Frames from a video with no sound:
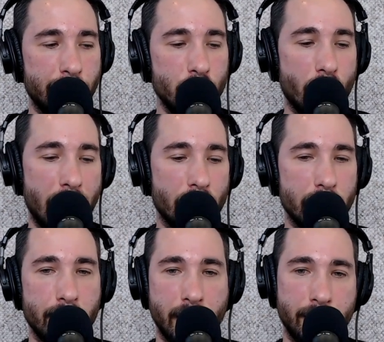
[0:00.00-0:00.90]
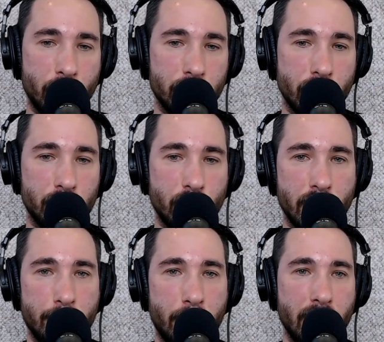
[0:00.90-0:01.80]
If you go out and make photos
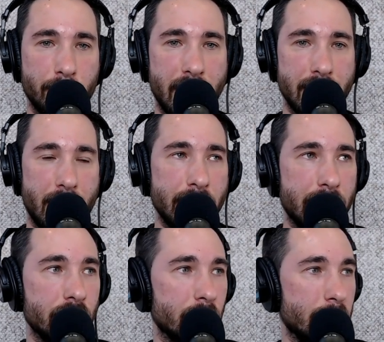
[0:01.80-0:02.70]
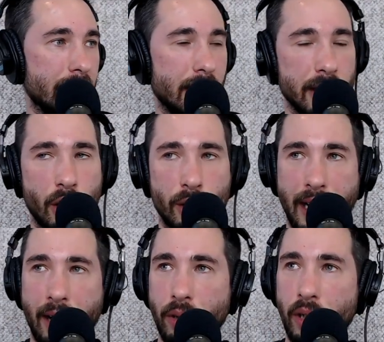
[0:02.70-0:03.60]
during a po- pandemic, it doesn't mean that you're
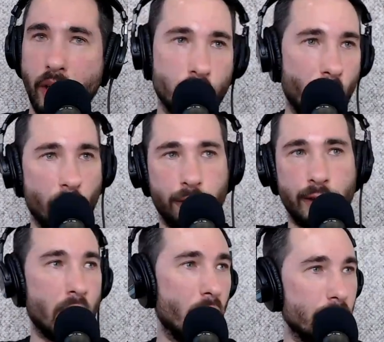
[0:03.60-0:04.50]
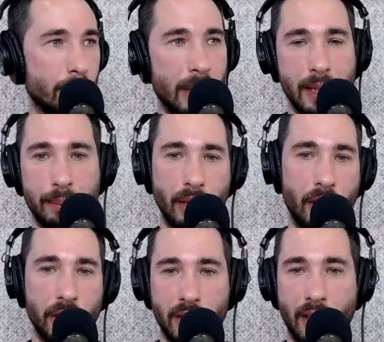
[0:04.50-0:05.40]
going out coughing over
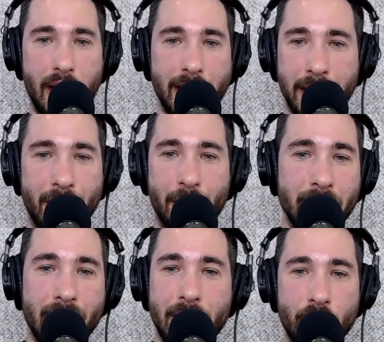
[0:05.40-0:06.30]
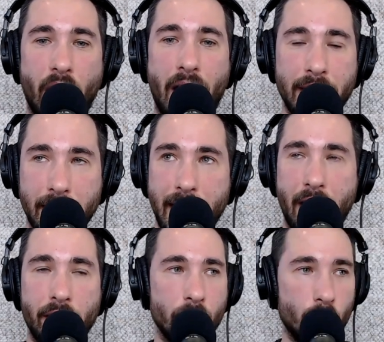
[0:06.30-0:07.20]
people or just like, you know, not having a
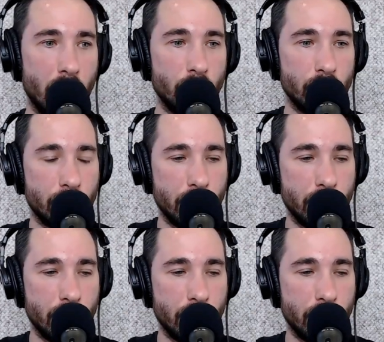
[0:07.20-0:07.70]
care in the world.